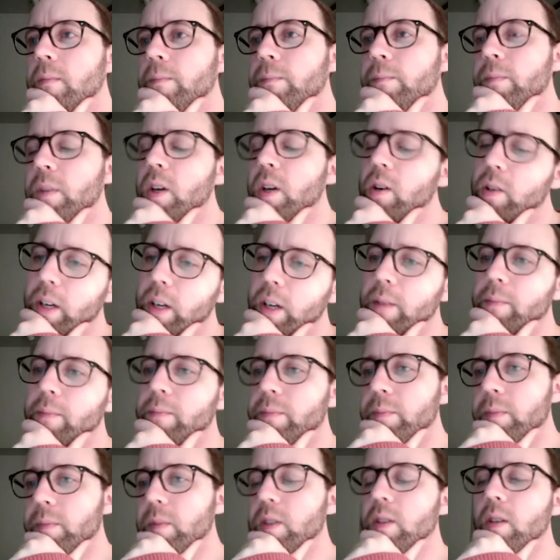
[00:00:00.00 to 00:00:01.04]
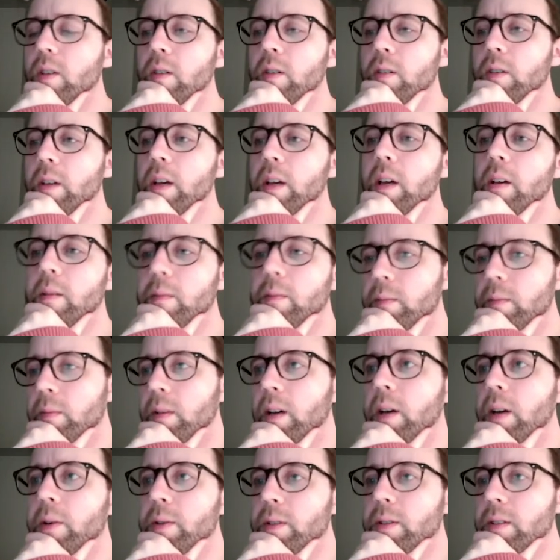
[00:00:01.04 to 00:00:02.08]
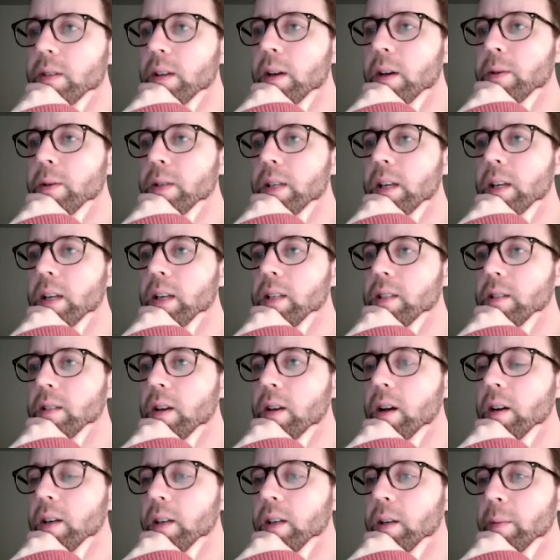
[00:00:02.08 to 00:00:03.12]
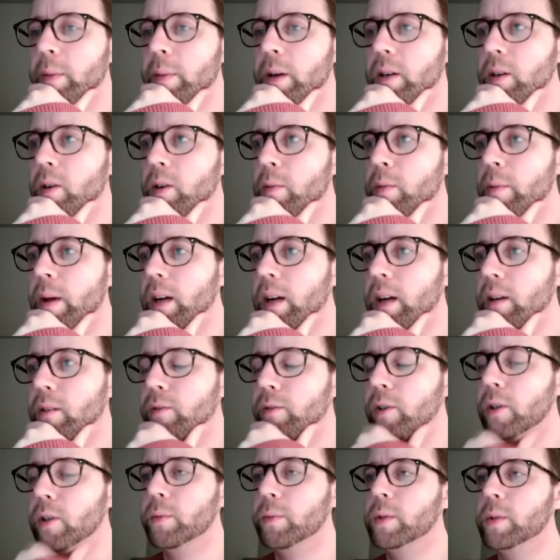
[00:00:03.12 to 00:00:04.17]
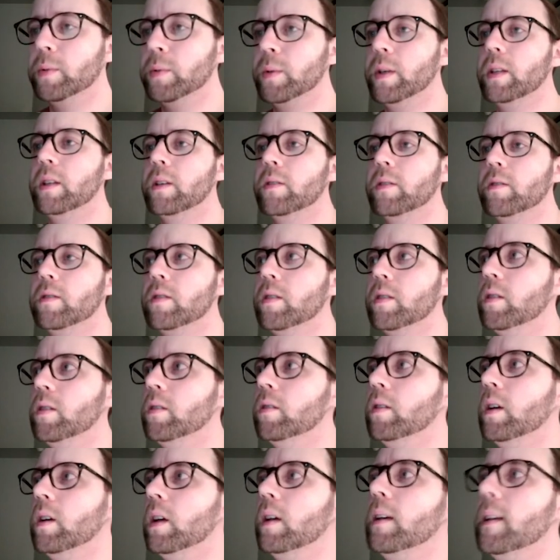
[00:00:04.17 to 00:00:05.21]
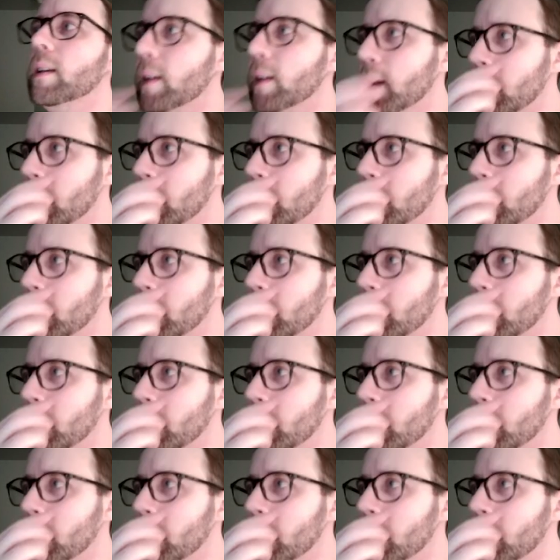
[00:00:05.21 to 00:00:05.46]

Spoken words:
Okay, so yeah, I was kind of talking about going back and forth between those two. It